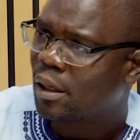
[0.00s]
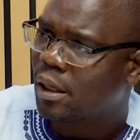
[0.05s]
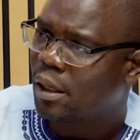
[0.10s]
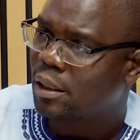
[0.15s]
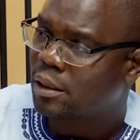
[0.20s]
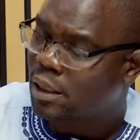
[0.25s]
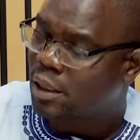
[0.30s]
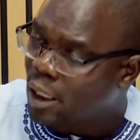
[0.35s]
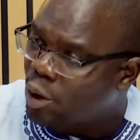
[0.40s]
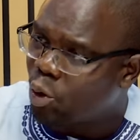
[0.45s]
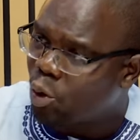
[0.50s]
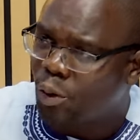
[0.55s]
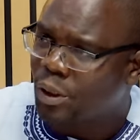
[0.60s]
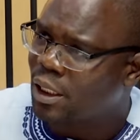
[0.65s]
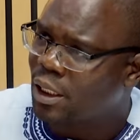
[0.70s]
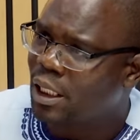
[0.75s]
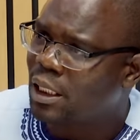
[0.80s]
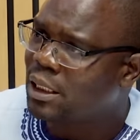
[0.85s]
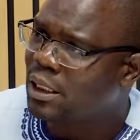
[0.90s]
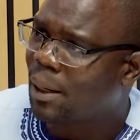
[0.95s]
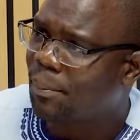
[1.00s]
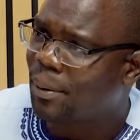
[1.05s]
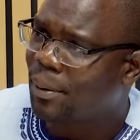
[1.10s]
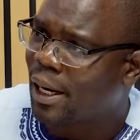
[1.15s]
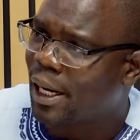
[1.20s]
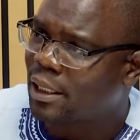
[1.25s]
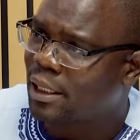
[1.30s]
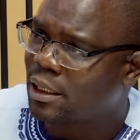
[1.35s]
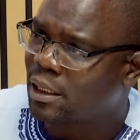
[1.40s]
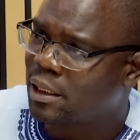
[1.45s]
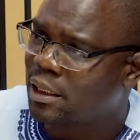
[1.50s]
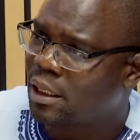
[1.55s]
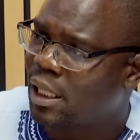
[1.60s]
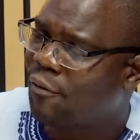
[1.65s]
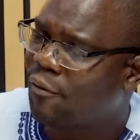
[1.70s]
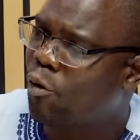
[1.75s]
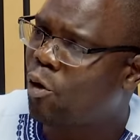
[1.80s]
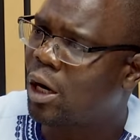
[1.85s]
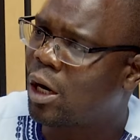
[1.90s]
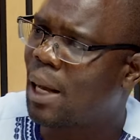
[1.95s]
state-owned enterprises. They
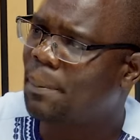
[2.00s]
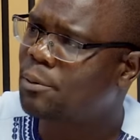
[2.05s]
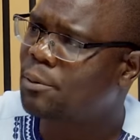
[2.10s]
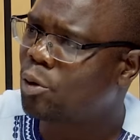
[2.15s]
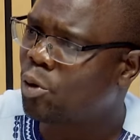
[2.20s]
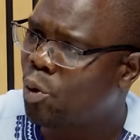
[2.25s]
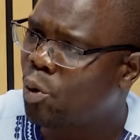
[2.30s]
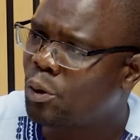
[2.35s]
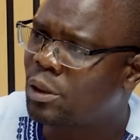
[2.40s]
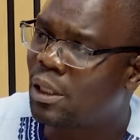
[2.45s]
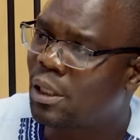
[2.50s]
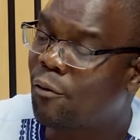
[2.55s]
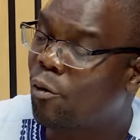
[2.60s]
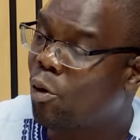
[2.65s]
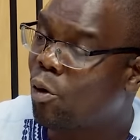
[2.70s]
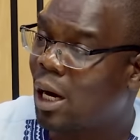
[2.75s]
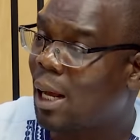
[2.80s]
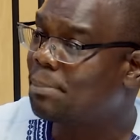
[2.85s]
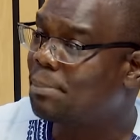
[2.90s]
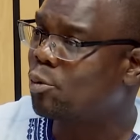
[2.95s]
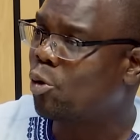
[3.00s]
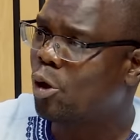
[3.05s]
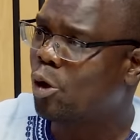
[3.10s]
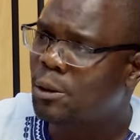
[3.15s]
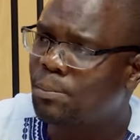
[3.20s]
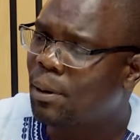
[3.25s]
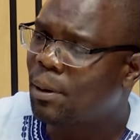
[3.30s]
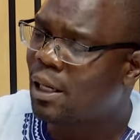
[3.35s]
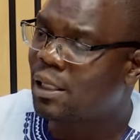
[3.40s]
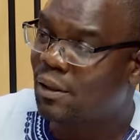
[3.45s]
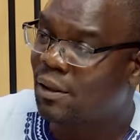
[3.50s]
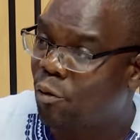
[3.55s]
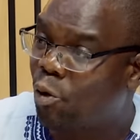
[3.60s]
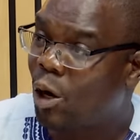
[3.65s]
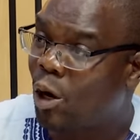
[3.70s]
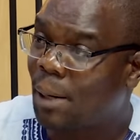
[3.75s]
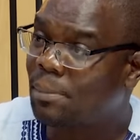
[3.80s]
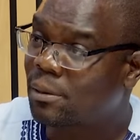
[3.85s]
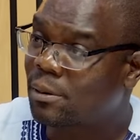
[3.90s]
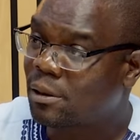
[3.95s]
have collapsed roads. They have collapsed hospitals. They have
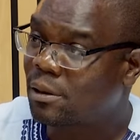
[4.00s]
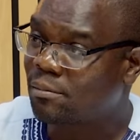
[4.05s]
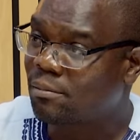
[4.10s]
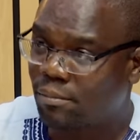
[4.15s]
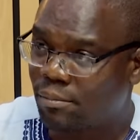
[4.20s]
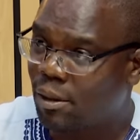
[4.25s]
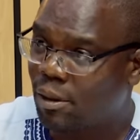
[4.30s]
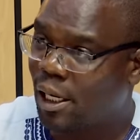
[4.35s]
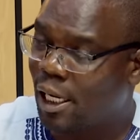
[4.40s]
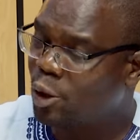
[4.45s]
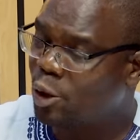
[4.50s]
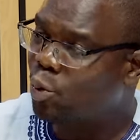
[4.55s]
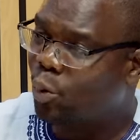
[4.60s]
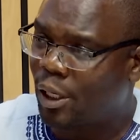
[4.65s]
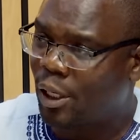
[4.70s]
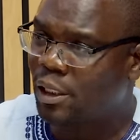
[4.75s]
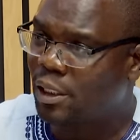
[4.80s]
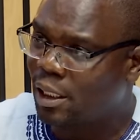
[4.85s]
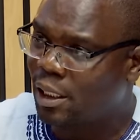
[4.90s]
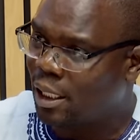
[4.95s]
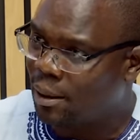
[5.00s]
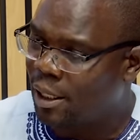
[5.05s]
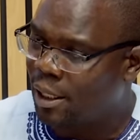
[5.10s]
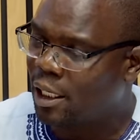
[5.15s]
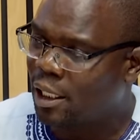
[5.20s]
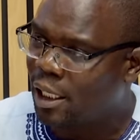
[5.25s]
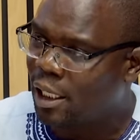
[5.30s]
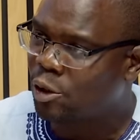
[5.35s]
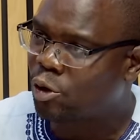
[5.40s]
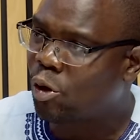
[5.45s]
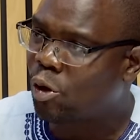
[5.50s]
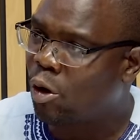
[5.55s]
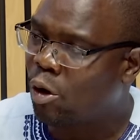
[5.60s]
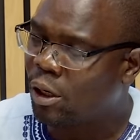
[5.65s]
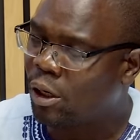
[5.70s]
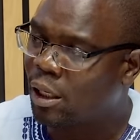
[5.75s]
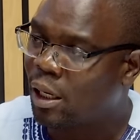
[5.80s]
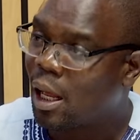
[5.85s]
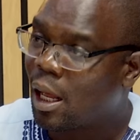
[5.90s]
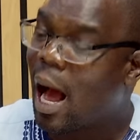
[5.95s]
collapsed education and so
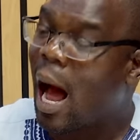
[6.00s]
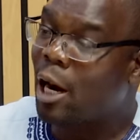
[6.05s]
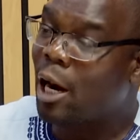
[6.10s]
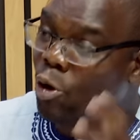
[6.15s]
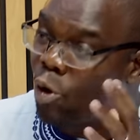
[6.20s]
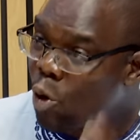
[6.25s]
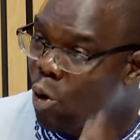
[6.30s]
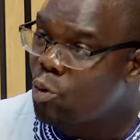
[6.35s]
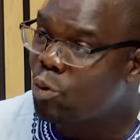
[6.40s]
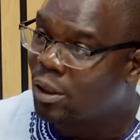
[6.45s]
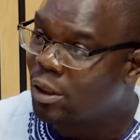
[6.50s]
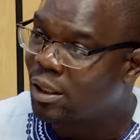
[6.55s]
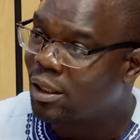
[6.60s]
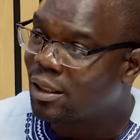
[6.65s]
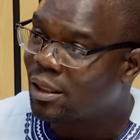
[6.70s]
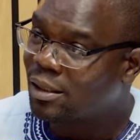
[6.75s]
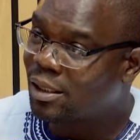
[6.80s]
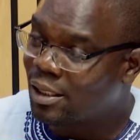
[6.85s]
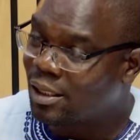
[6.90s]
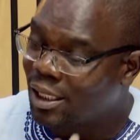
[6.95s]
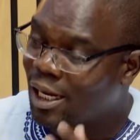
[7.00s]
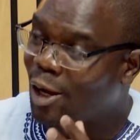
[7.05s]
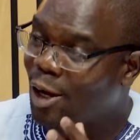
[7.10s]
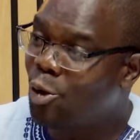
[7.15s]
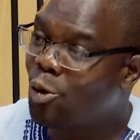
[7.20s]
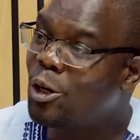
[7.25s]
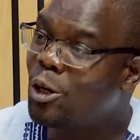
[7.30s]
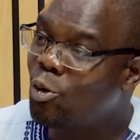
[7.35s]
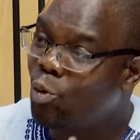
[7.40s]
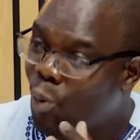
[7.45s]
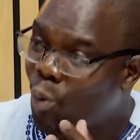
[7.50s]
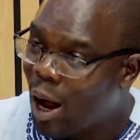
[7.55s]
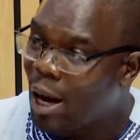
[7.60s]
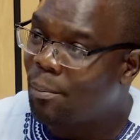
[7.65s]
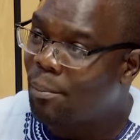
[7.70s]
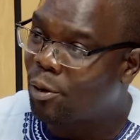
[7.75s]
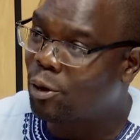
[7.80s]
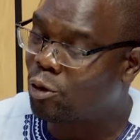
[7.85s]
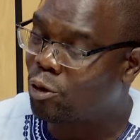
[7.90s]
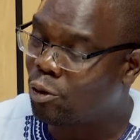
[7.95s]
on. Alone, sitting alone in
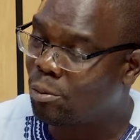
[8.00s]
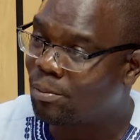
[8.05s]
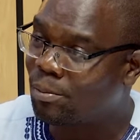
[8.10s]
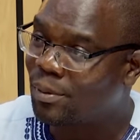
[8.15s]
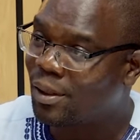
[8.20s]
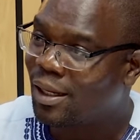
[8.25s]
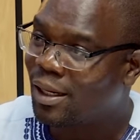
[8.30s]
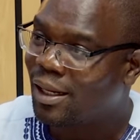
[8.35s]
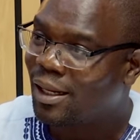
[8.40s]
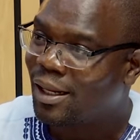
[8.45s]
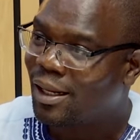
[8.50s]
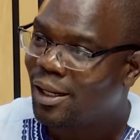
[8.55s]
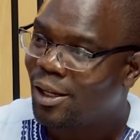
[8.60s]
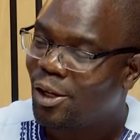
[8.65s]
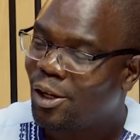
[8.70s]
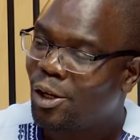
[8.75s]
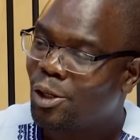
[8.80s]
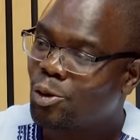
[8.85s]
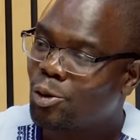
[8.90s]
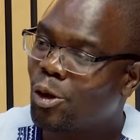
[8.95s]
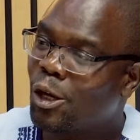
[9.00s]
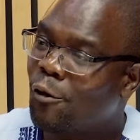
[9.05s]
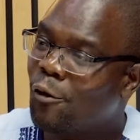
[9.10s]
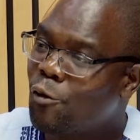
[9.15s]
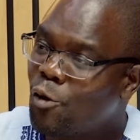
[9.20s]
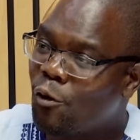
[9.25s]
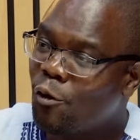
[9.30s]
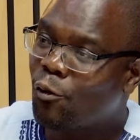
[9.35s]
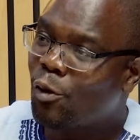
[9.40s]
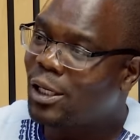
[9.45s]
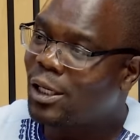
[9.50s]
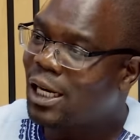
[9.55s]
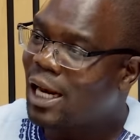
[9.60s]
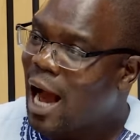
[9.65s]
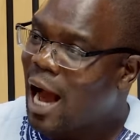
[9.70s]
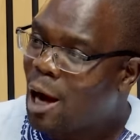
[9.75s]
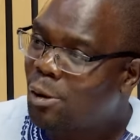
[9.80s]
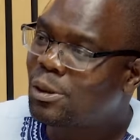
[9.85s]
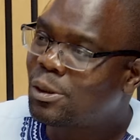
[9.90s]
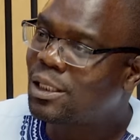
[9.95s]
one boardroom. So if you've got an
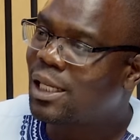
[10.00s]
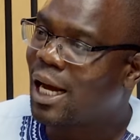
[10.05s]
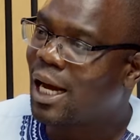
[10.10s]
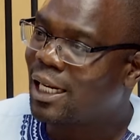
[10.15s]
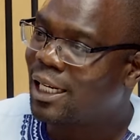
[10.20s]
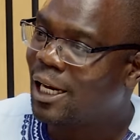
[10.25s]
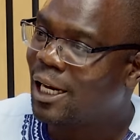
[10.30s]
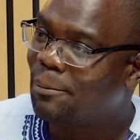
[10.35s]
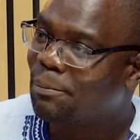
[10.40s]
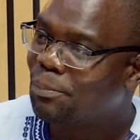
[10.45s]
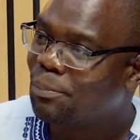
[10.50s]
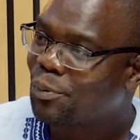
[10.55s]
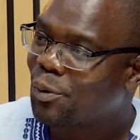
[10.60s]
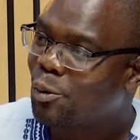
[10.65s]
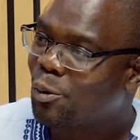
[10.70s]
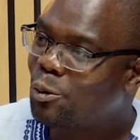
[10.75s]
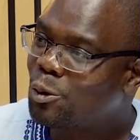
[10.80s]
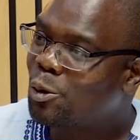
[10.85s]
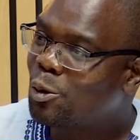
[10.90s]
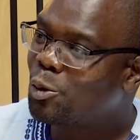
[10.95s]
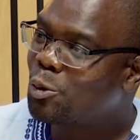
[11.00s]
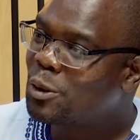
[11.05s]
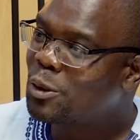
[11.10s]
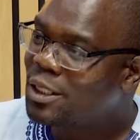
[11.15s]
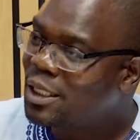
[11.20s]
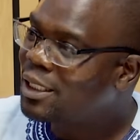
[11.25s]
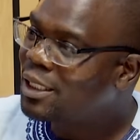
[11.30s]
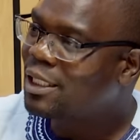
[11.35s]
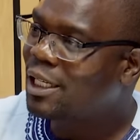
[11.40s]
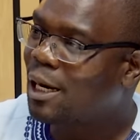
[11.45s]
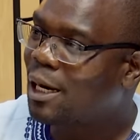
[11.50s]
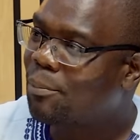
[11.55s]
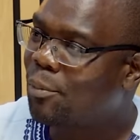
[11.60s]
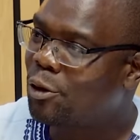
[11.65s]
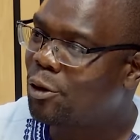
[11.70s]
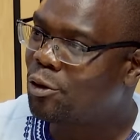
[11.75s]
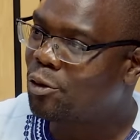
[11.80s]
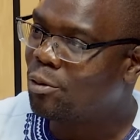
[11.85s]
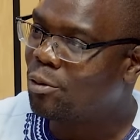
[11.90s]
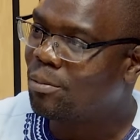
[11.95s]
outsider who's going to sit in that
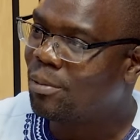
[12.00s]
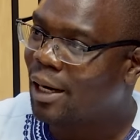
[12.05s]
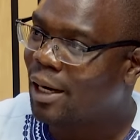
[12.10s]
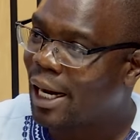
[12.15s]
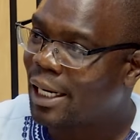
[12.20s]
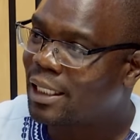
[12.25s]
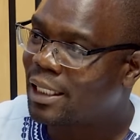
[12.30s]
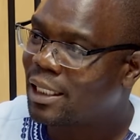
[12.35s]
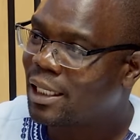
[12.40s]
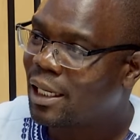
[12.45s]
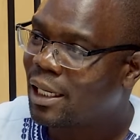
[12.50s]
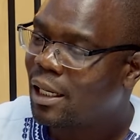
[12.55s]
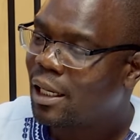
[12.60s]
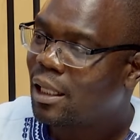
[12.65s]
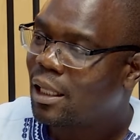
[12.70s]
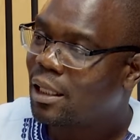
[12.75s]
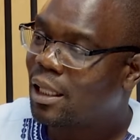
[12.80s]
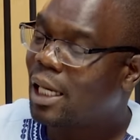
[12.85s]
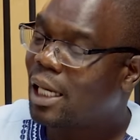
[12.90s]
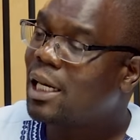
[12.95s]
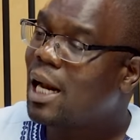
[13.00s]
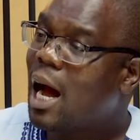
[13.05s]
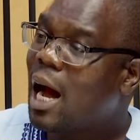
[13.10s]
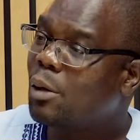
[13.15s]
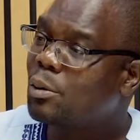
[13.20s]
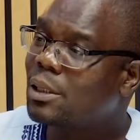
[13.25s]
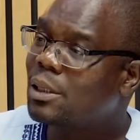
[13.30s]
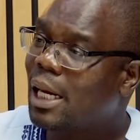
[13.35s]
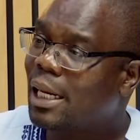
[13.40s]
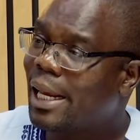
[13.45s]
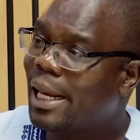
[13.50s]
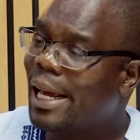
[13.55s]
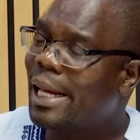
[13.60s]
boardroom, right? That outsider